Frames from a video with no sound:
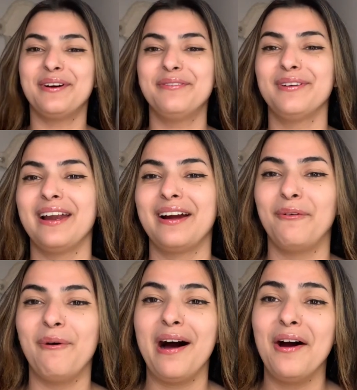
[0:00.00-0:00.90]
for like
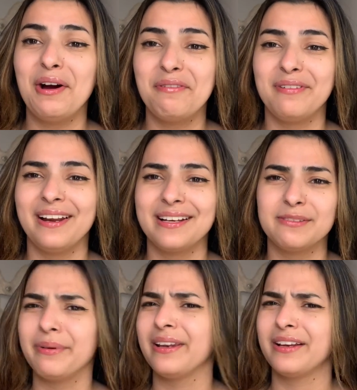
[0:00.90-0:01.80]
a while. I feel like it's
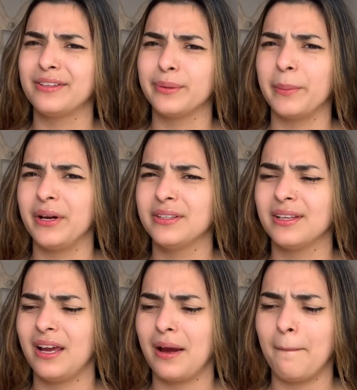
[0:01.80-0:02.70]
been like 2 months or
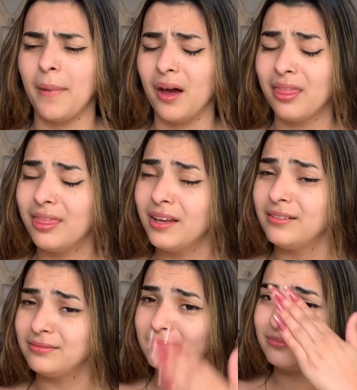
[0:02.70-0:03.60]
like a month.
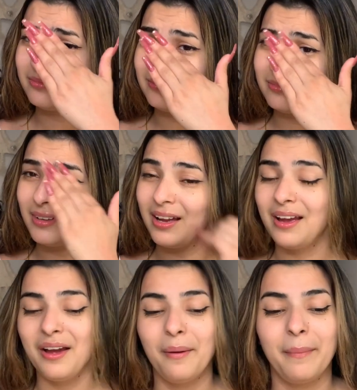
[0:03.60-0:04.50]

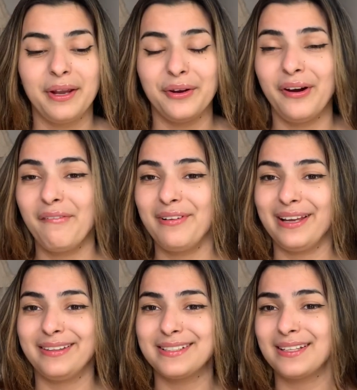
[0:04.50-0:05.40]
But you know, I feel
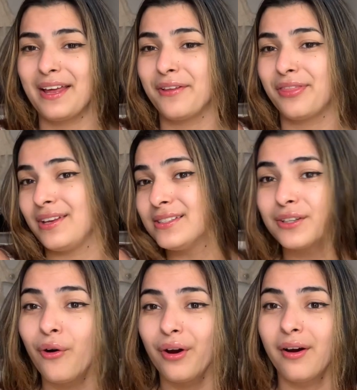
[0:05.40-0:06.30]
like there's a lot of things
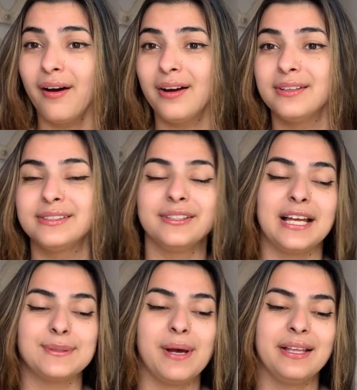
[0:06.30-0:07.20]
going on, so
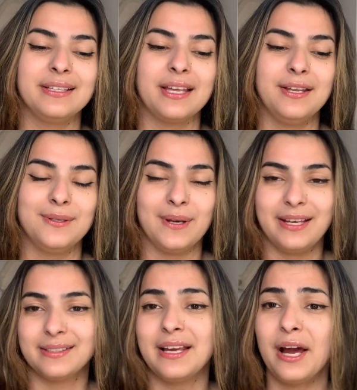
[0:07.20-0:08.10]
that's why I decided to
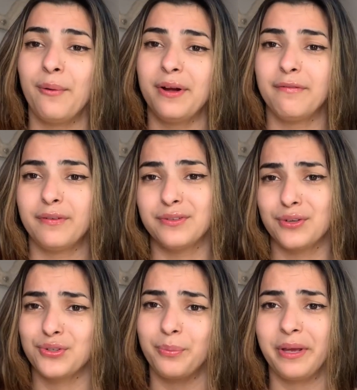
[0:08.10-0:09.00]
like stay away from
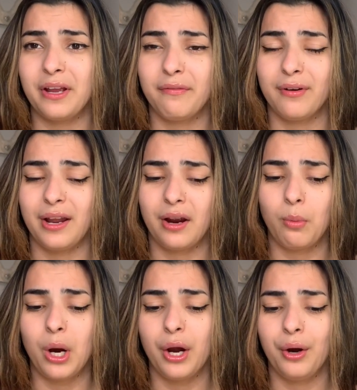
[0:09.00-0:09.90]
social media for like a
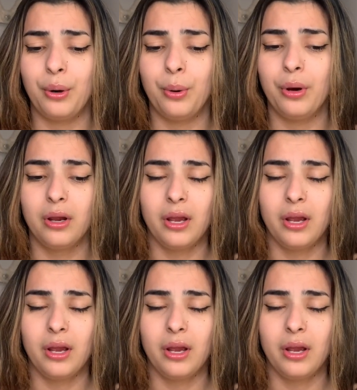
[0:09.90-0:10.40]
while.